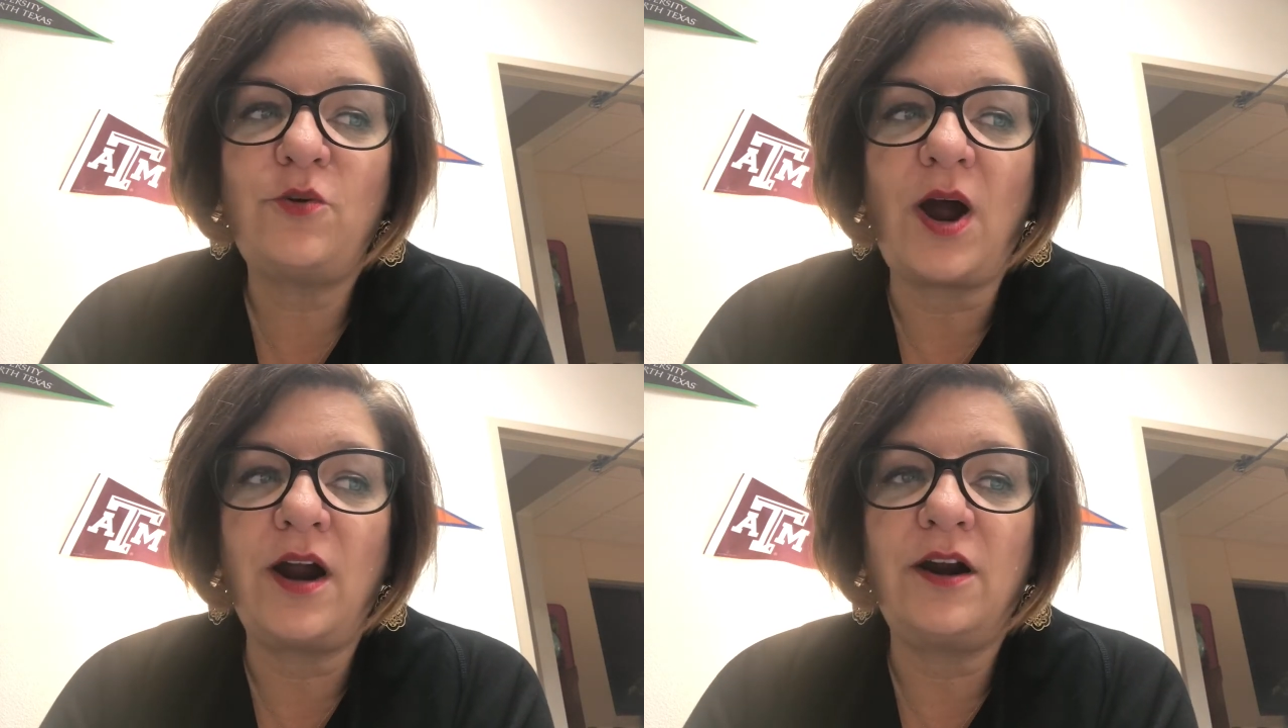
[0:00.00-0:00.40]

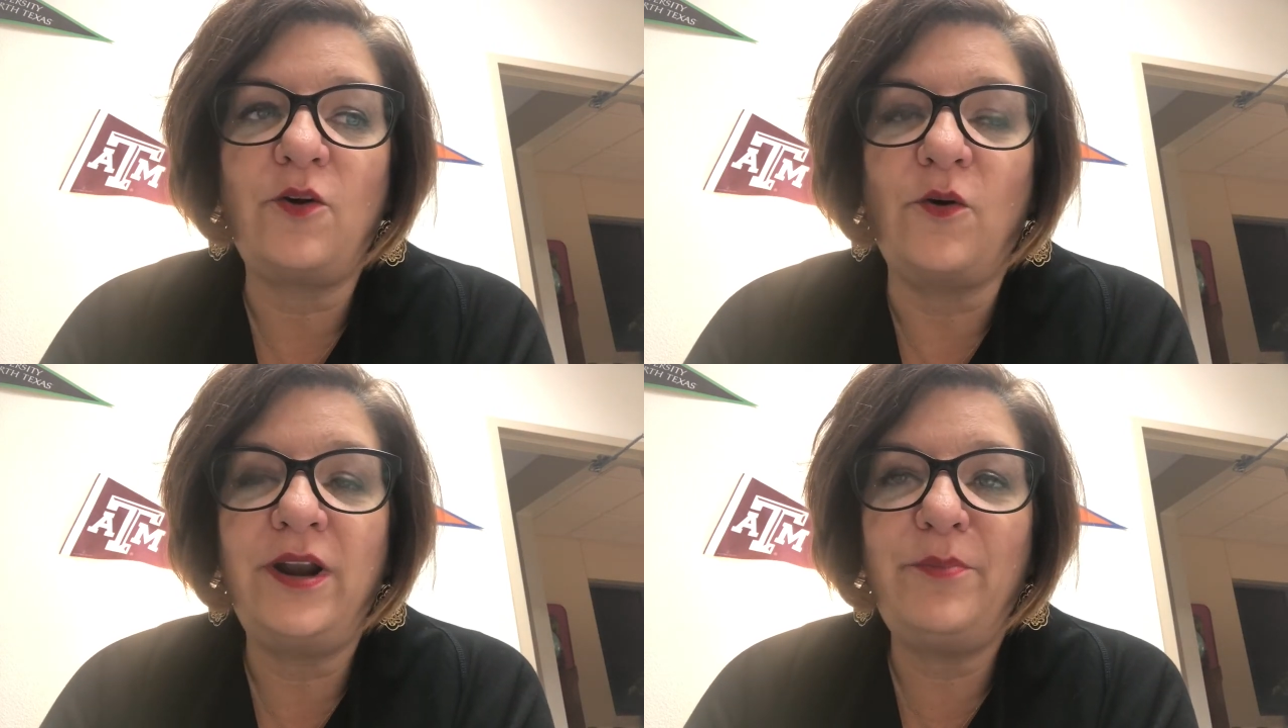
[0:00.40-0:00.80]
our
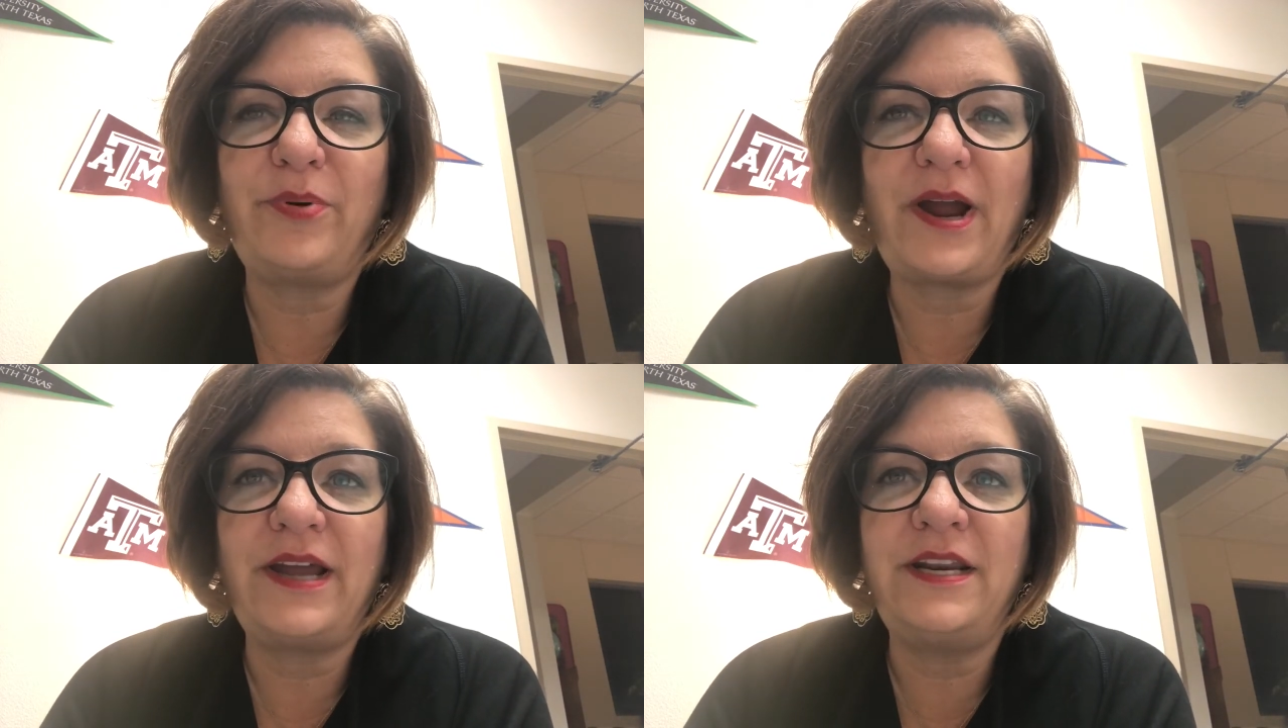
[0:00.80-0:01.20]
Hornet
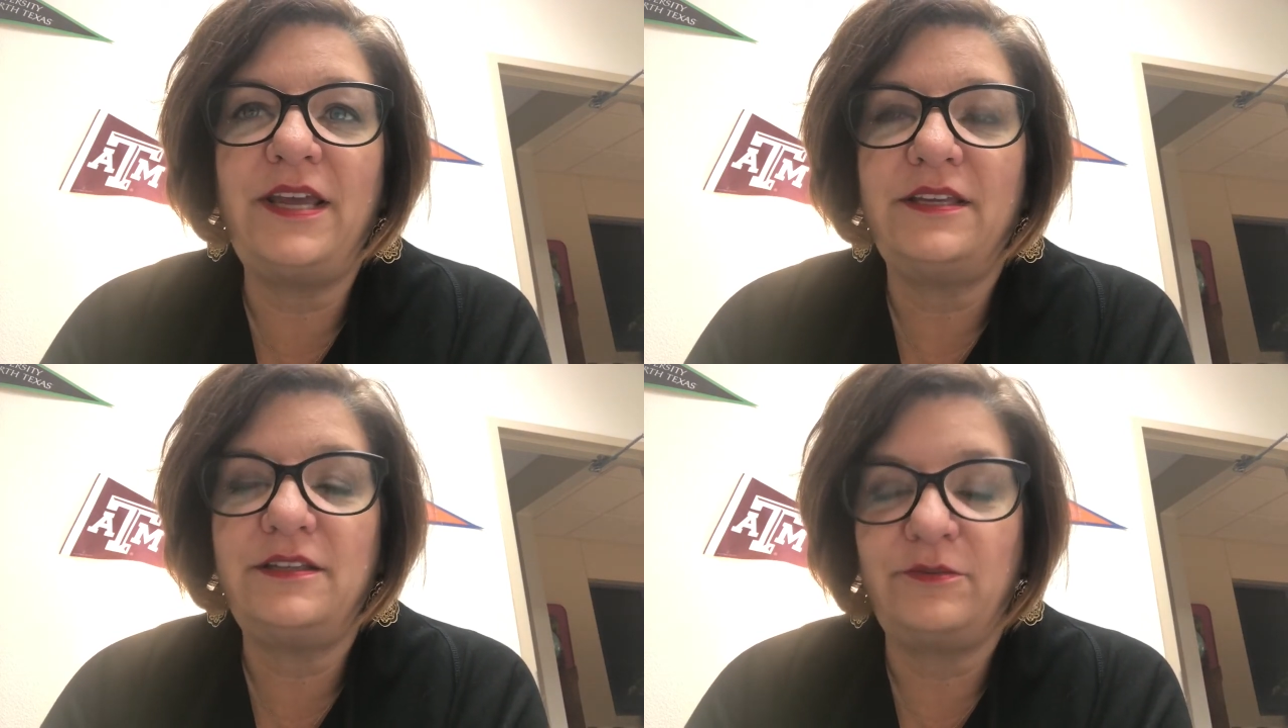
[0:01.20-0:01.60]
Pride
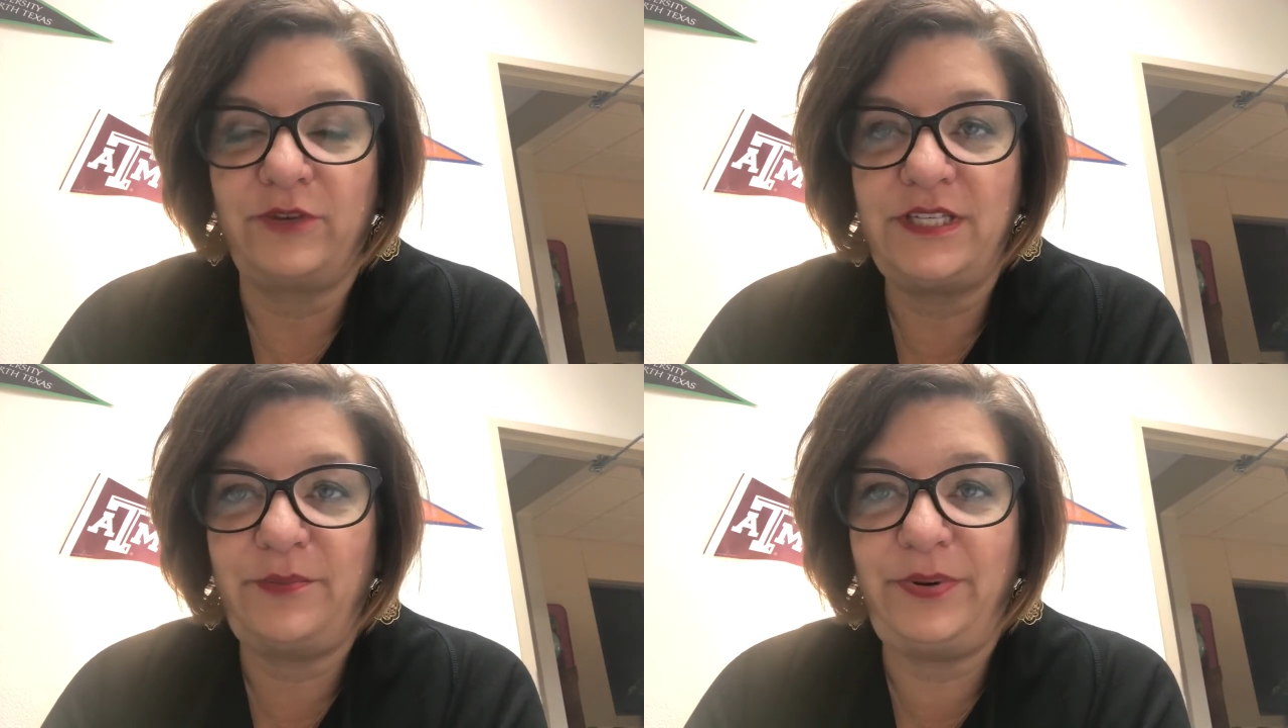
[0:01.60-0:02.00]

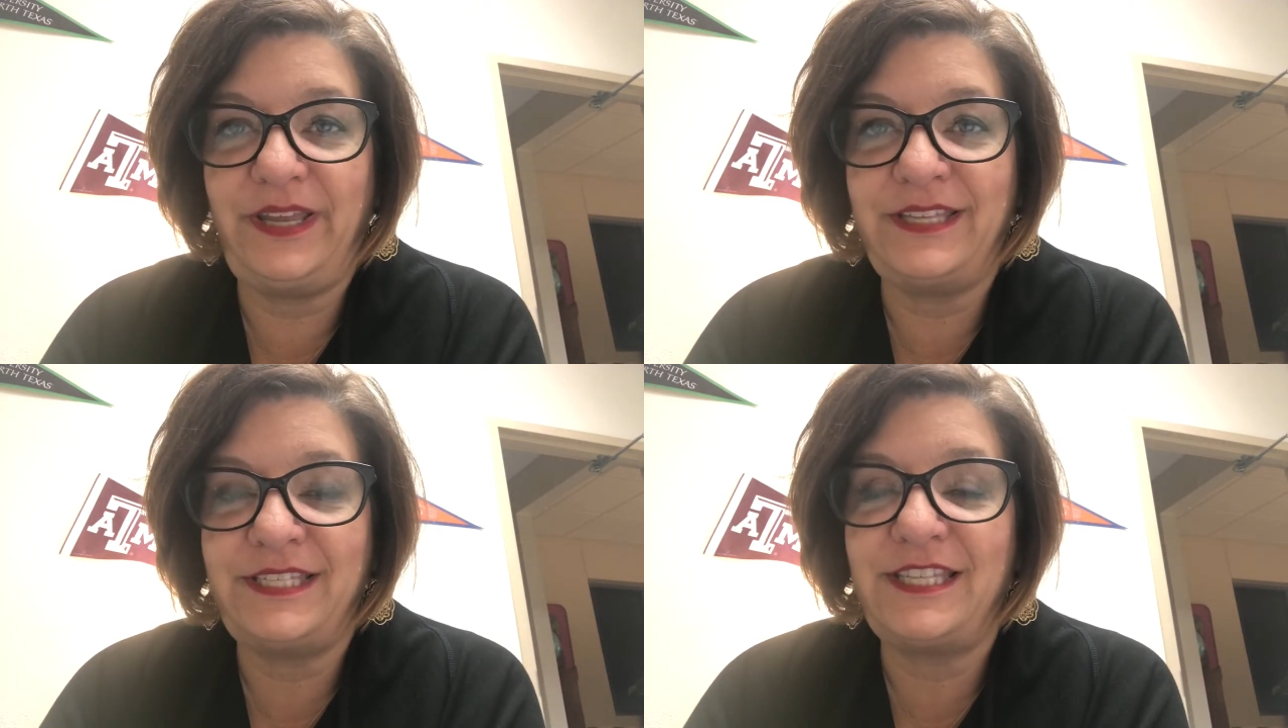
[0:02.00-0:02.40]

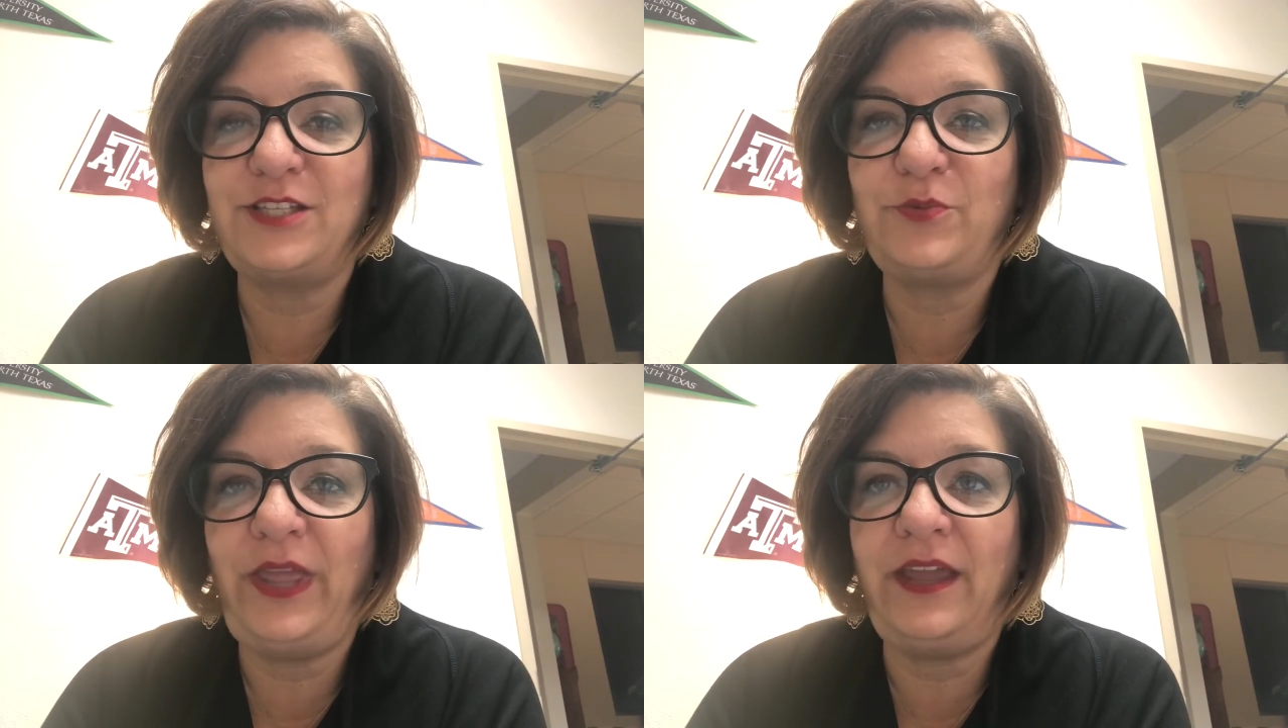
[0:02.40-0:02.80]
recipients
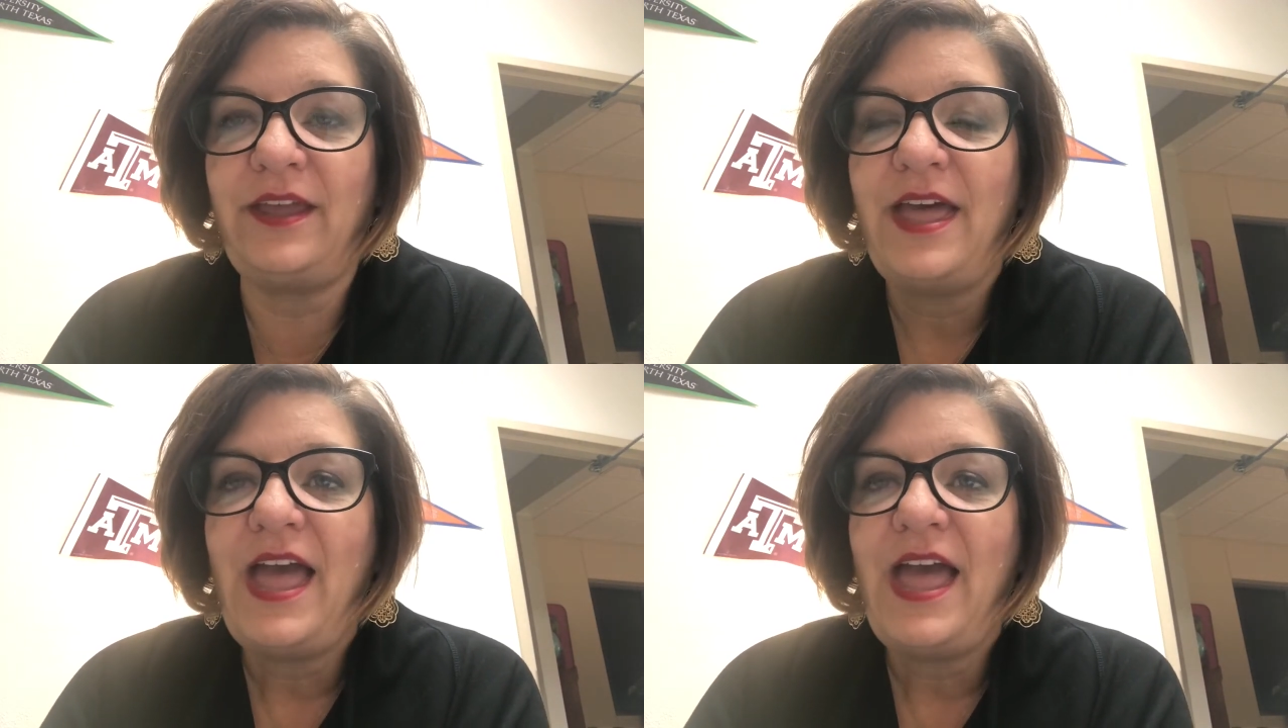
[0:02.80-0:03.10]
this week,